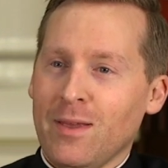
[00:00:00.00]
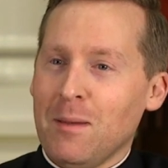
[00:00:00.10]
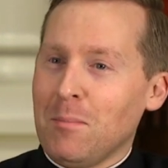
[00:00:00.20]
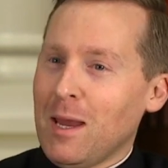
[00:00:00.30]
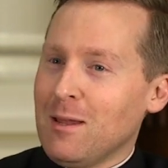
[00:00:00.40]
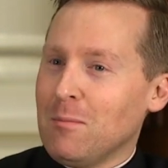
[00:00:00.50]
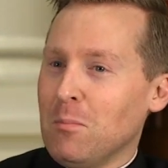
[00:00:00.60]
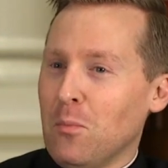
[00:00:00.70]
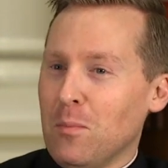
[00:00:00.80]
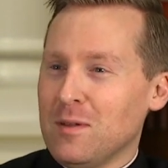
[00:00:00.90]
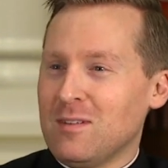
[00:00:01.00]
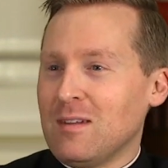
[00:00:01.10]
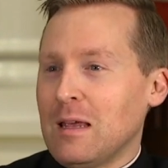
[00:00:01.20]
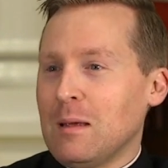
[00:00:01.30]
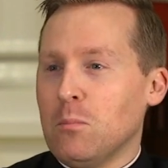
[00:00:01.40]
It made it
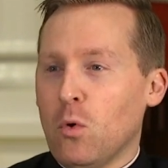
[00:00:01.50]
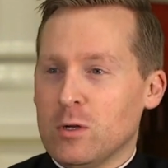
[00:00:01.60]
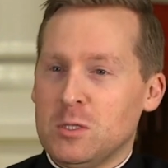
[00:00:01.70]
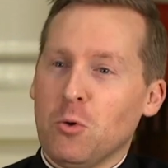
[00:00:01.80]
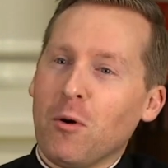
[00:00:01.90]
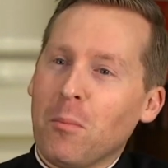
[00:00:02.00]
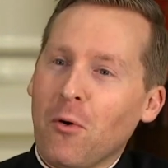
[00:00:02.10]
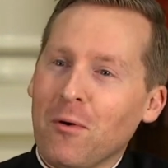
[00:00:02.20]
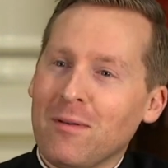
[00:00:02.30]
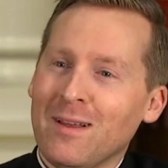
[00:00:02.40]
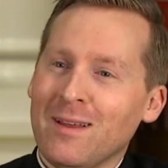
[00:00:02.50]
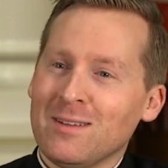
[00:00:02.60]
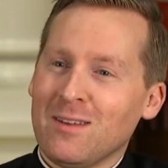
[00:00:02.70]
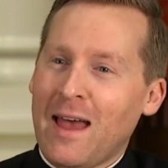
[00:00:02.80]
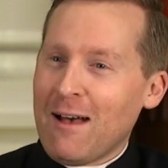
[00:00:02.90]
seem more doable,
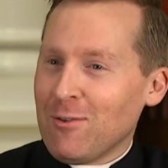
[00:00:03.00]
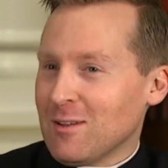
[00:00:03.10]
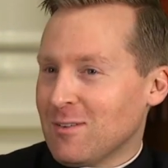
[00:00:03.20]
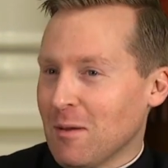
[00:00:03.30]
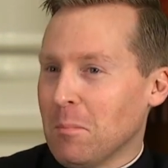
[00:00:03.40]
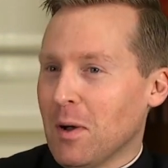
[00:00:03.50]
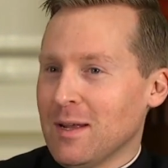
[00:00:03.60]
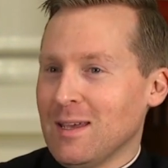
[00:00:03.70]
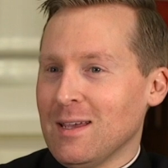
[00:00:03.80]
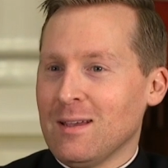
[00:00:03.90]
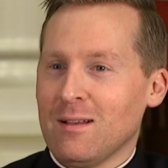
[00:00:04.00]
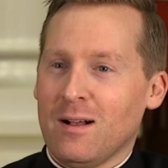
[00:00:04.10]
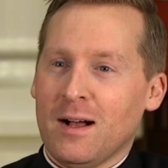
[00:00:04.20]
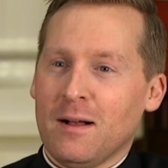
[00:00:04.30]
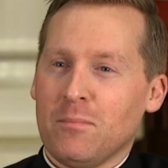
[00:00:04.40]
having somebody,
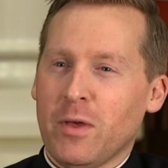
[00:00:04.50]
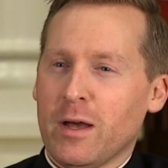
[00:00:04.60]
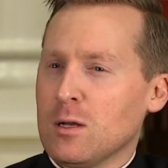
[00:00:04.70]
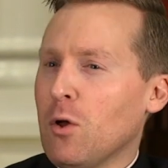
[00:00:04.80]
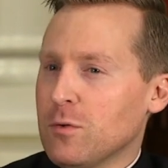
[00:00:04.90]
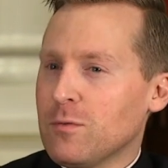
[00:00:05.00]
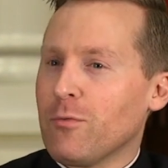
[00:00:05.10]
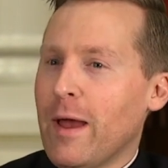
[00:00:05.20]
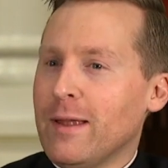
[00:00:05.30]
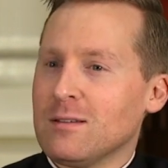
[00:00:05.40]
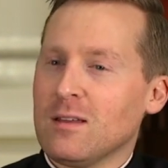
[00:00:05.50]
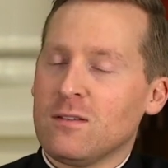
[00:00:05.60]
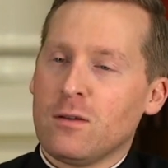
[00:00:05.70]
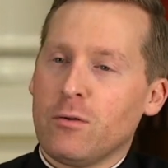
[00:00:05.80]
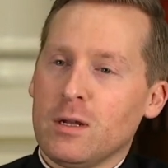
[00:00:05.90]
a close friend,
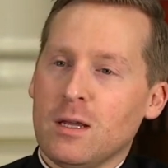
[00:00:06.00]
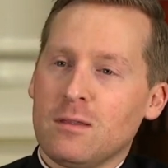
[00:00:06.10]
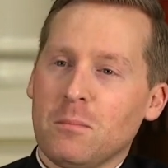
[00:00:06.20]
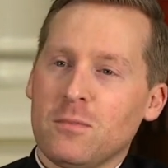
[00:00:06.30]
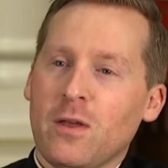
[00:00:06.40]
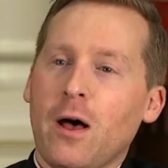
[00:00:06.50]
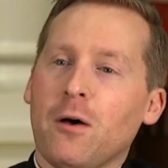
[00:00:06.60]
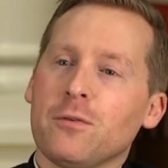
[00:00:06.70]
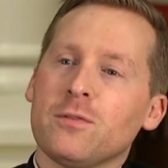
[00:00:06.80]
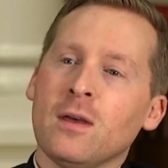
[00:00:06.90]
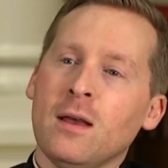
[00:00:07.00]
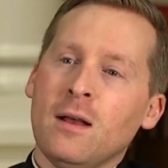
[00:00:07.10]
considering it themselves.